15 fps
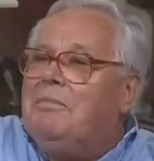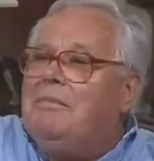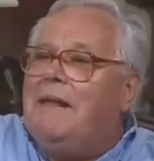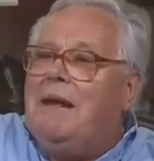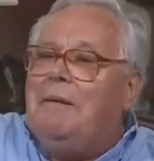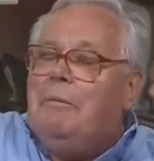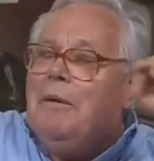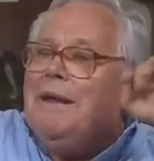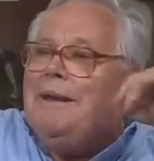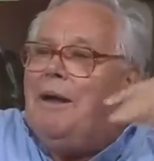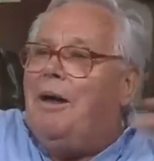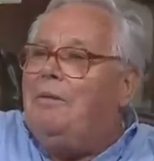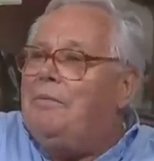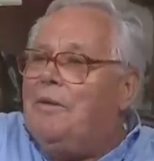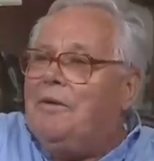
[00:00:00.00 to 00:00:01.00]
They went
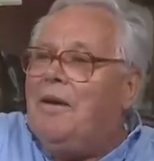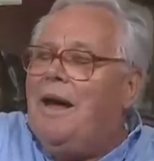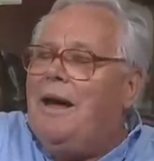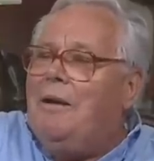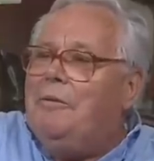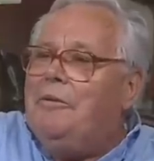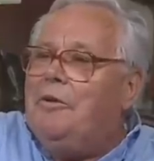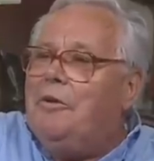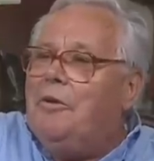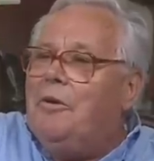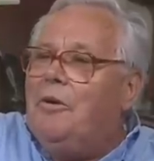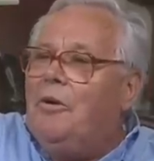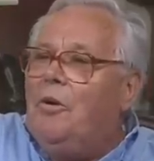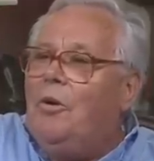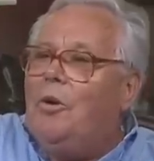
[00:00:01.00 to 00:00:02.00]
underground,
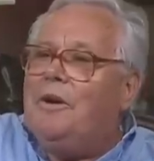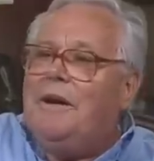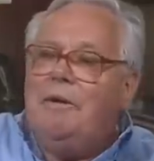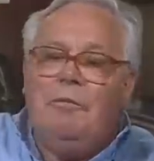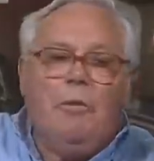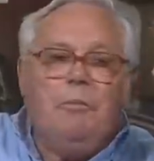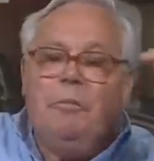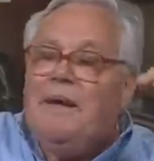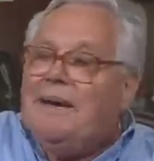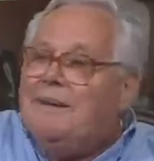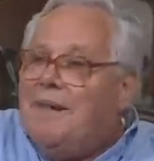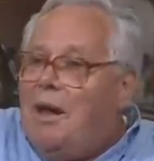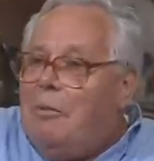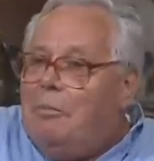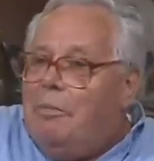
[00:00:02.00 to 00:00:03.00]
or they were
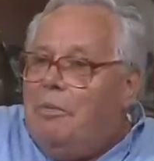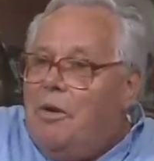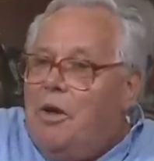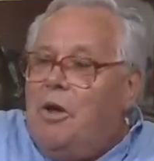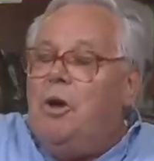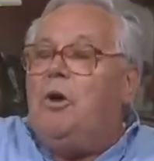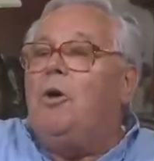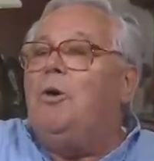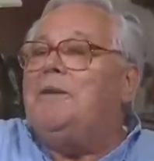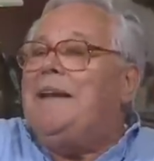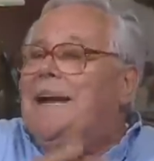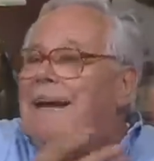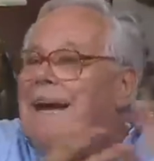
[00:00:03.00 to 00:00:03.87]
picked up, or they